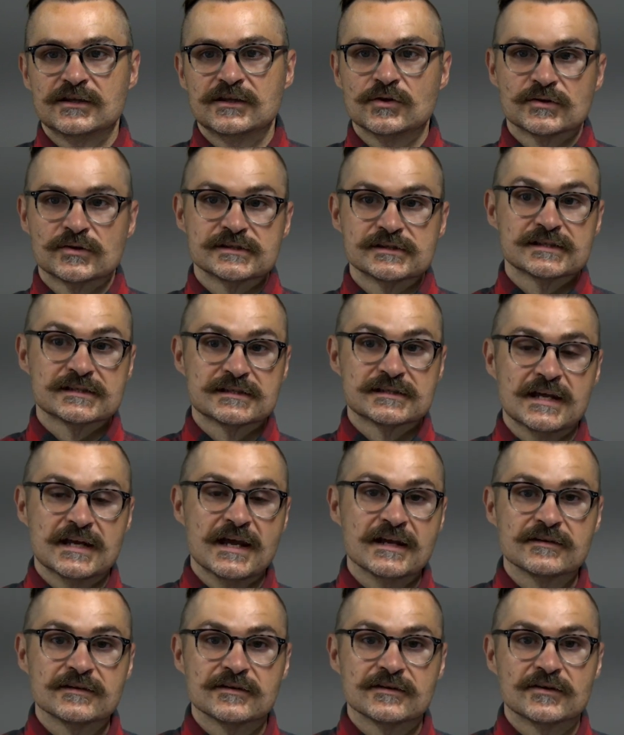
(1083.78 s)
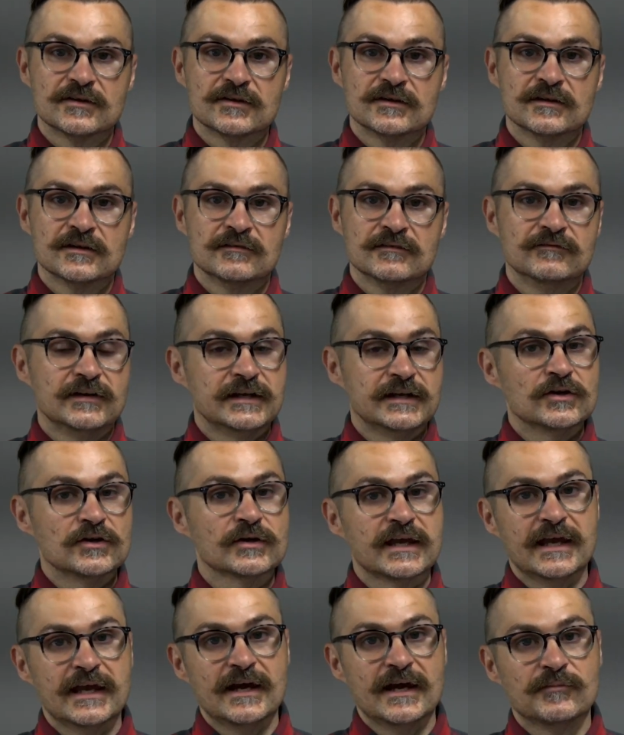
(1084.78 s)
standard video
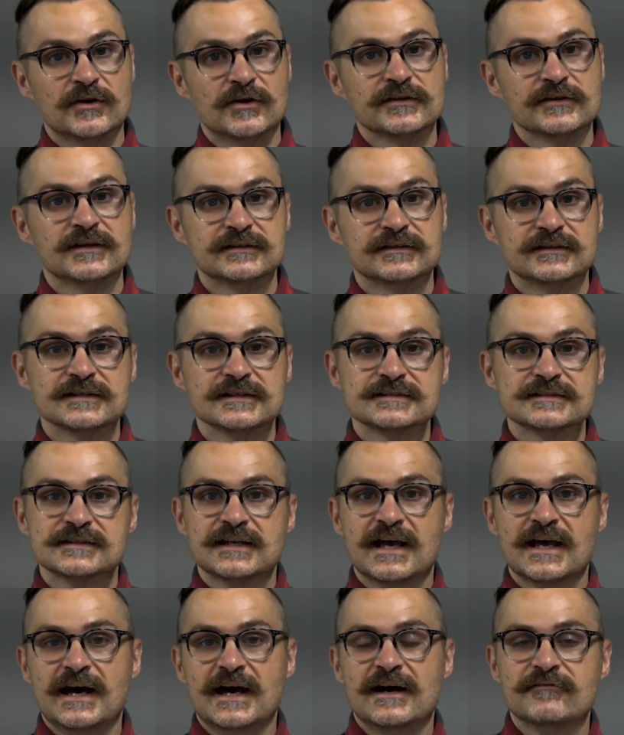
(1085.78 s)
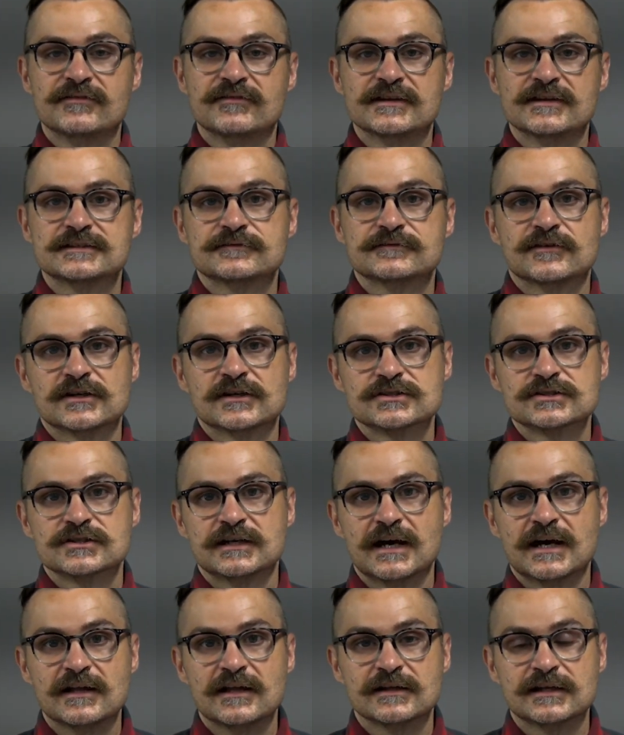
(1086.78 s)
camera that doesn't have this
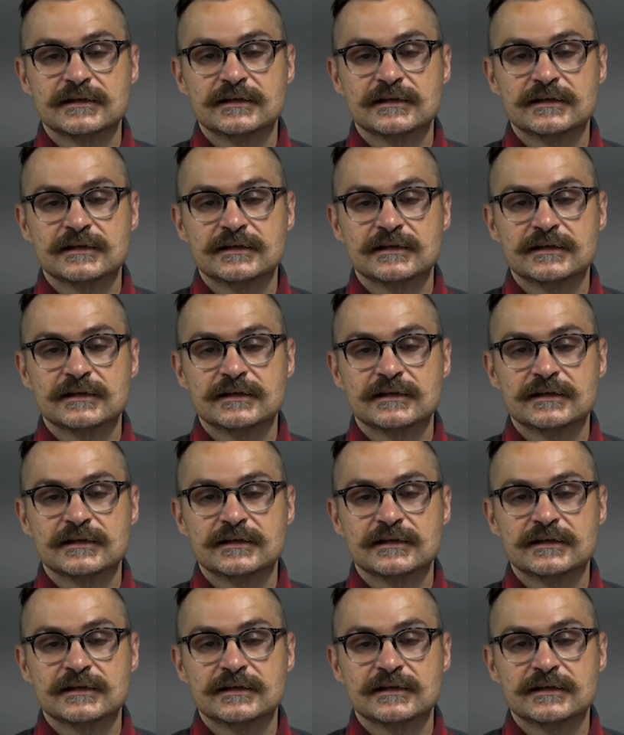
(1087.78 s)
functionality.